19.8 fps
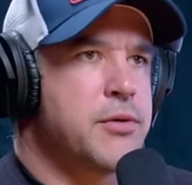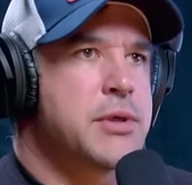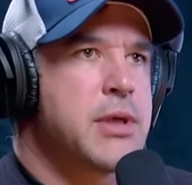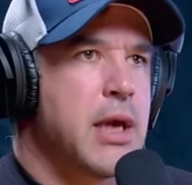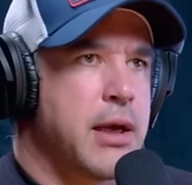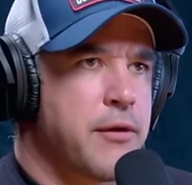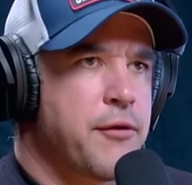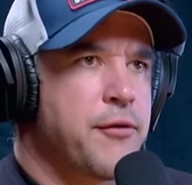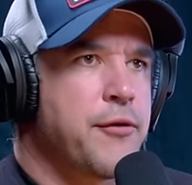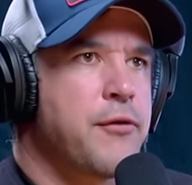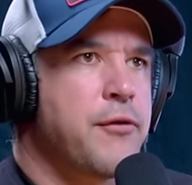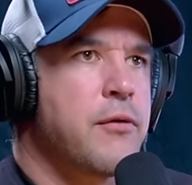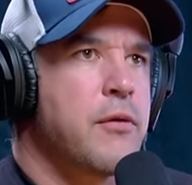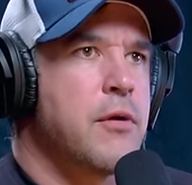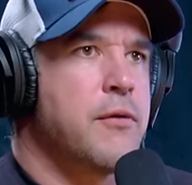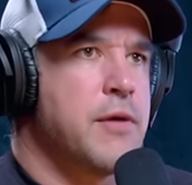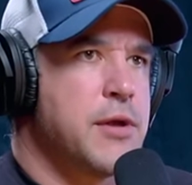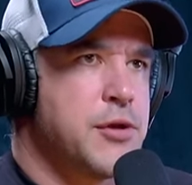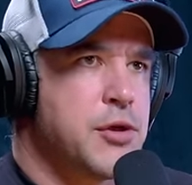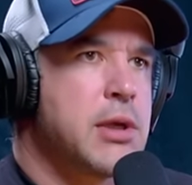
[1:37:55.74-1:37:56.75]
seconds
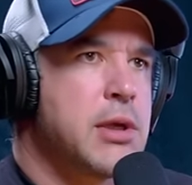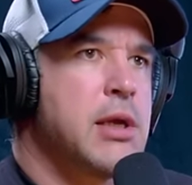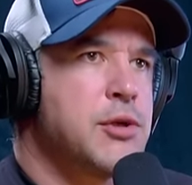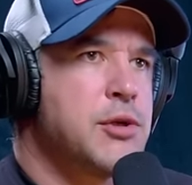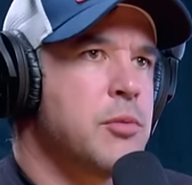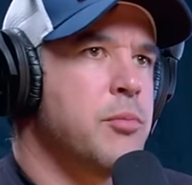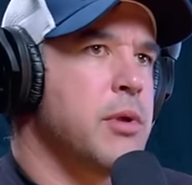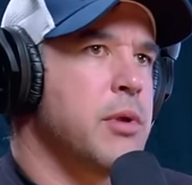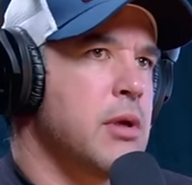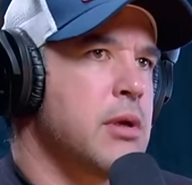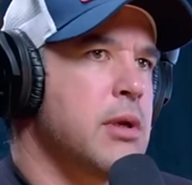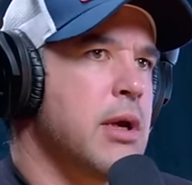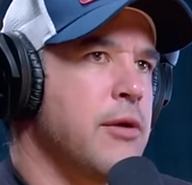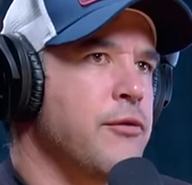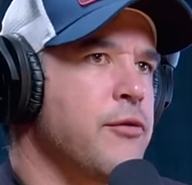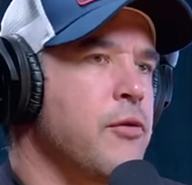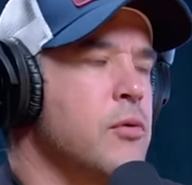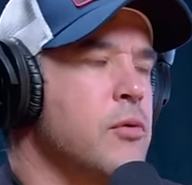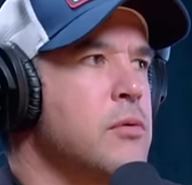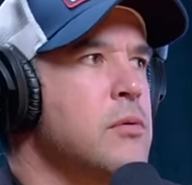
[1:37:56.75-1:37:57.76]
of education beyond high
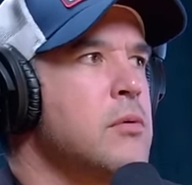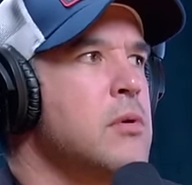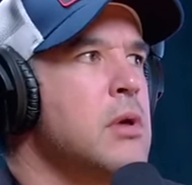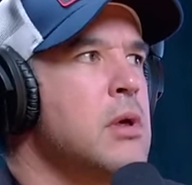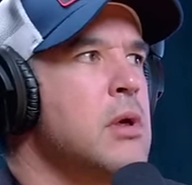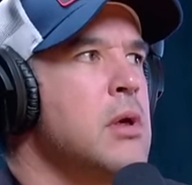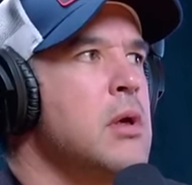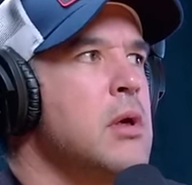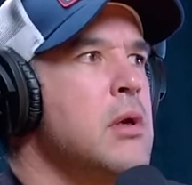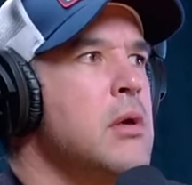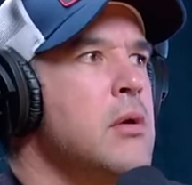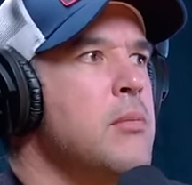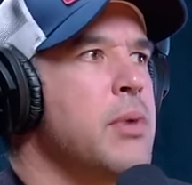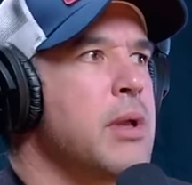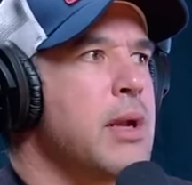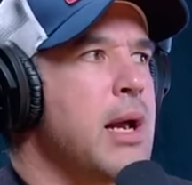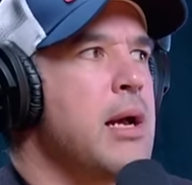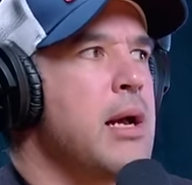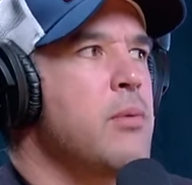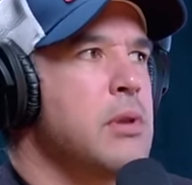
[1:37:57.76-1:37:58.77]
school,
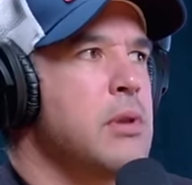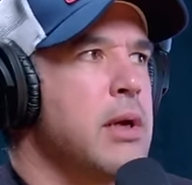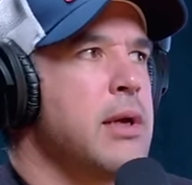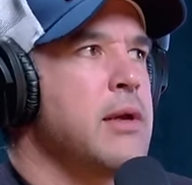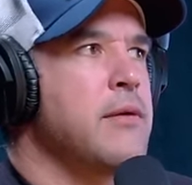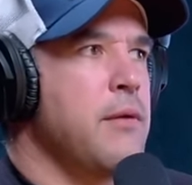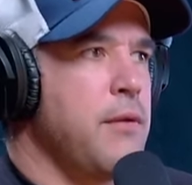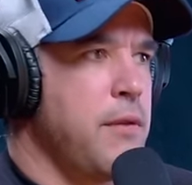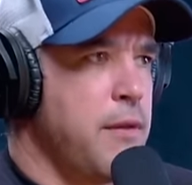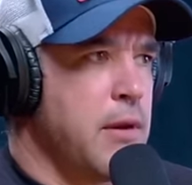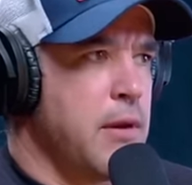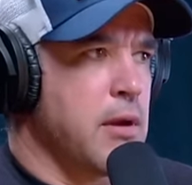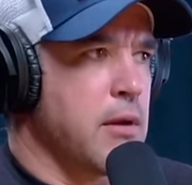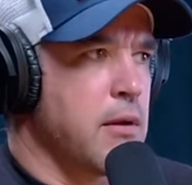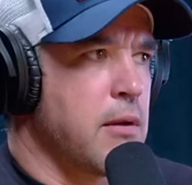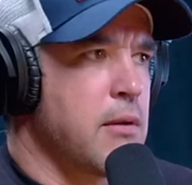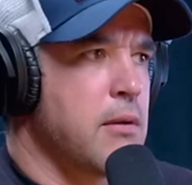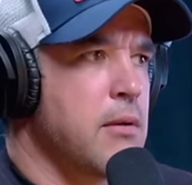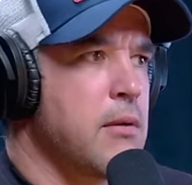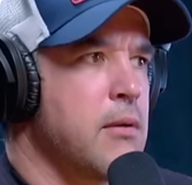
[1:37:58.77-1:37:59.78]
but I would like to
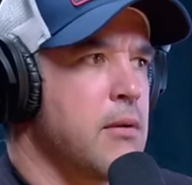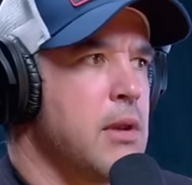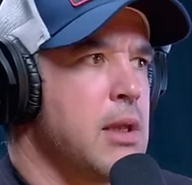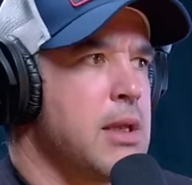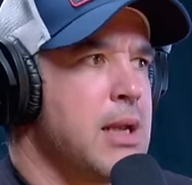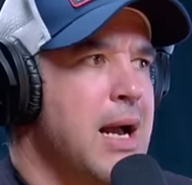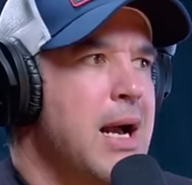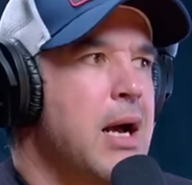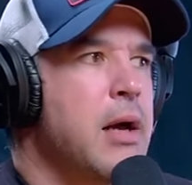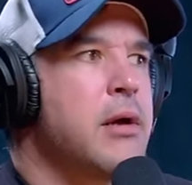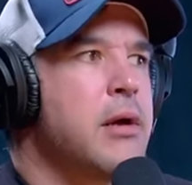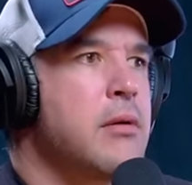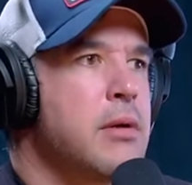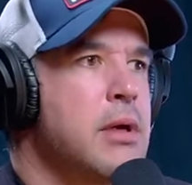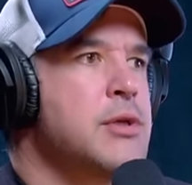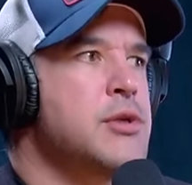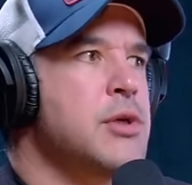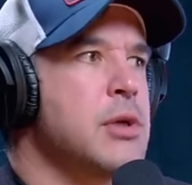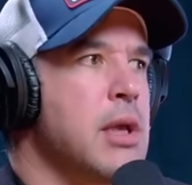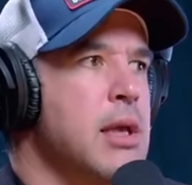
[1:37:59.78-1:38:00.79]
think that higher
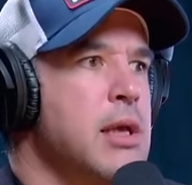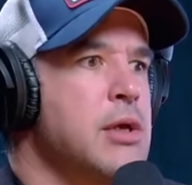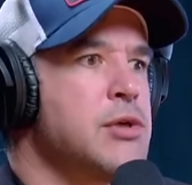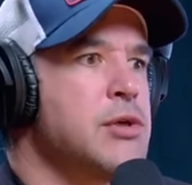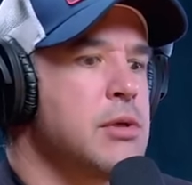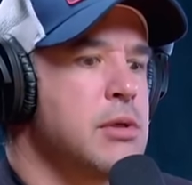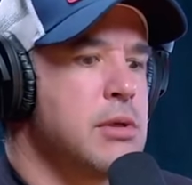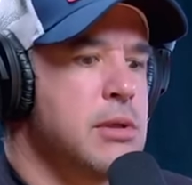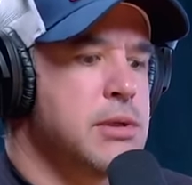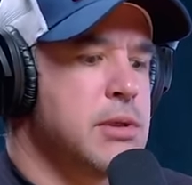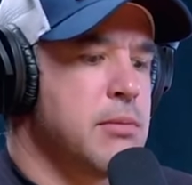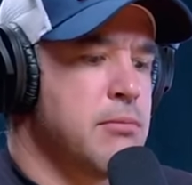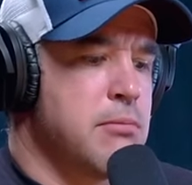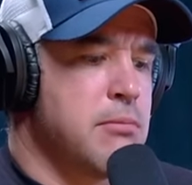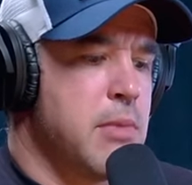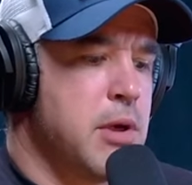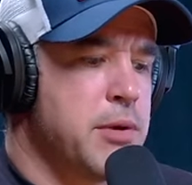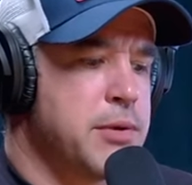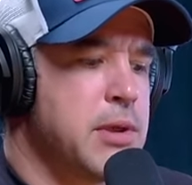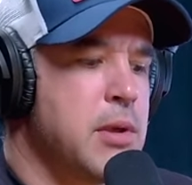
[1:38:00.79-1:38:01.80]
education is a
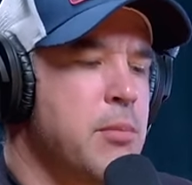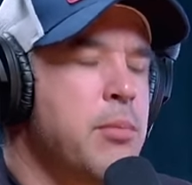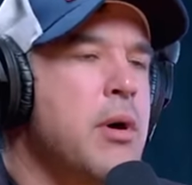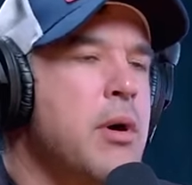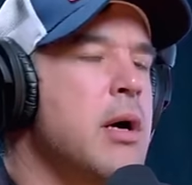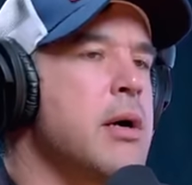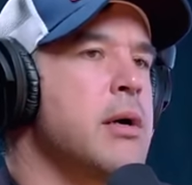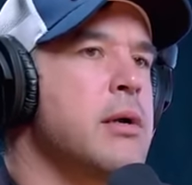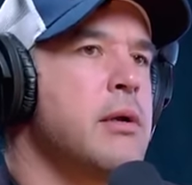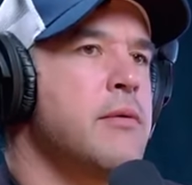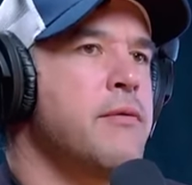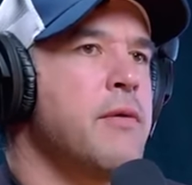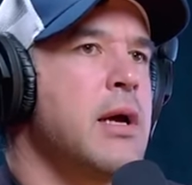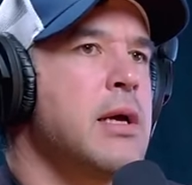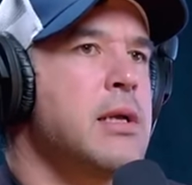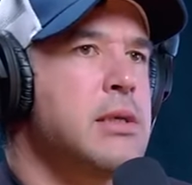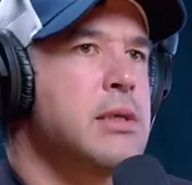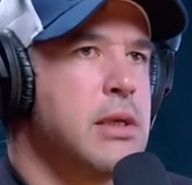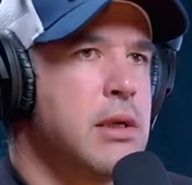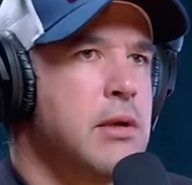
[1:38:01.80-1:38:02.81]
melting pot of
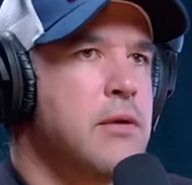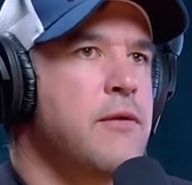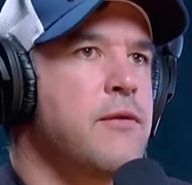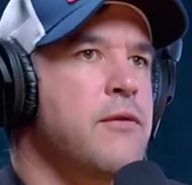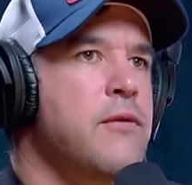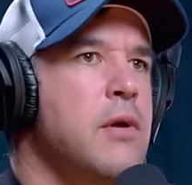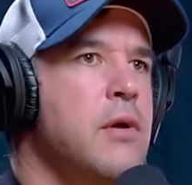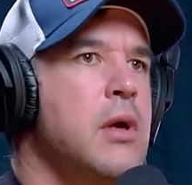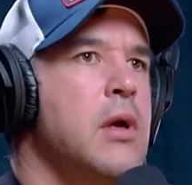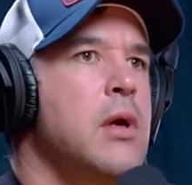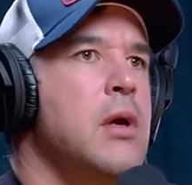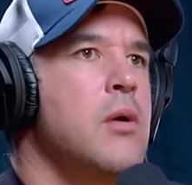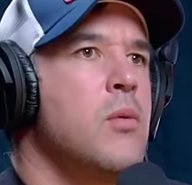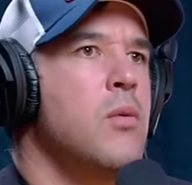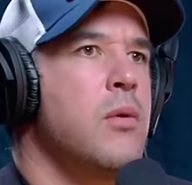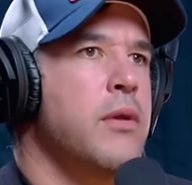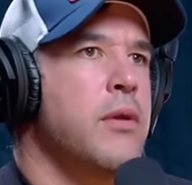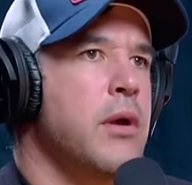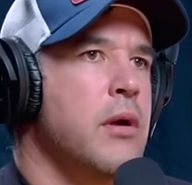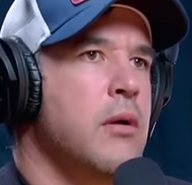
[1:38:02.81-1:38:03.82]
ideas
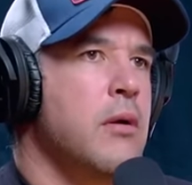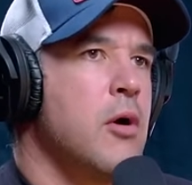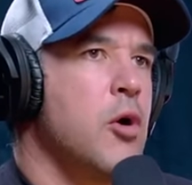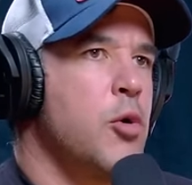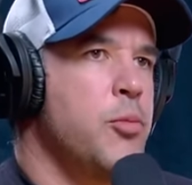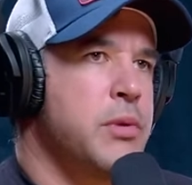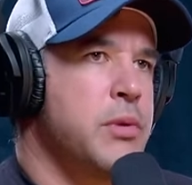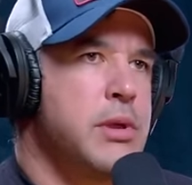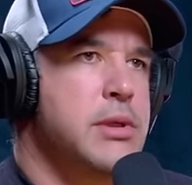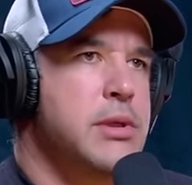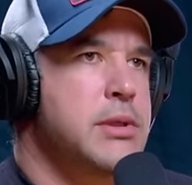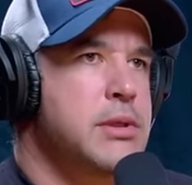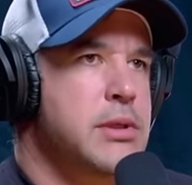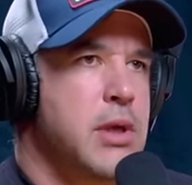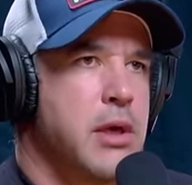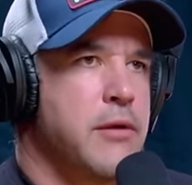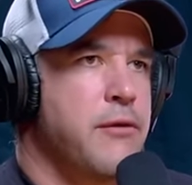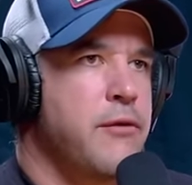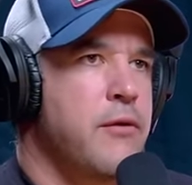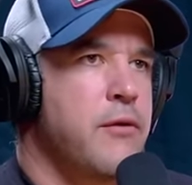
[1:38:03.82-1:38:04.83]
where they are openly
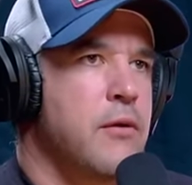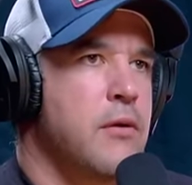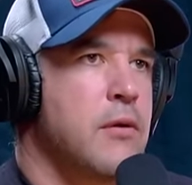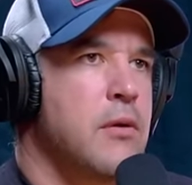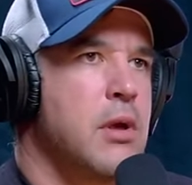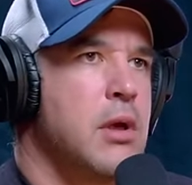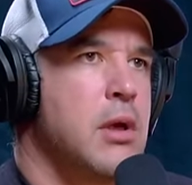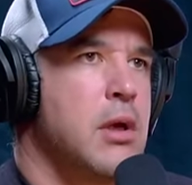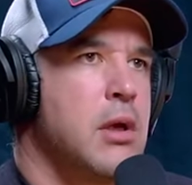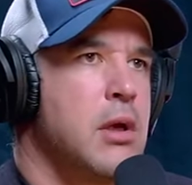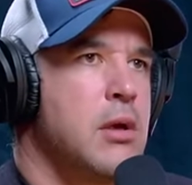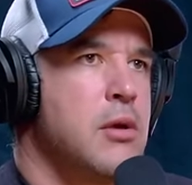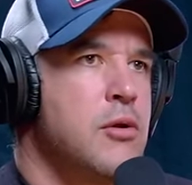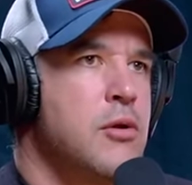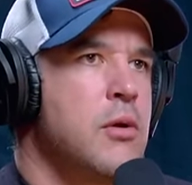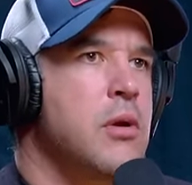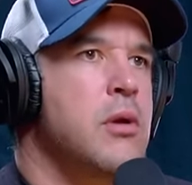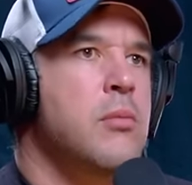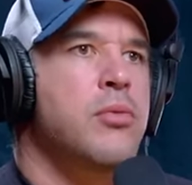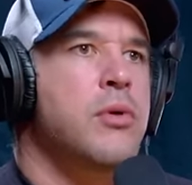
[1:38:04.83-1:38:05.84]
discussed. You can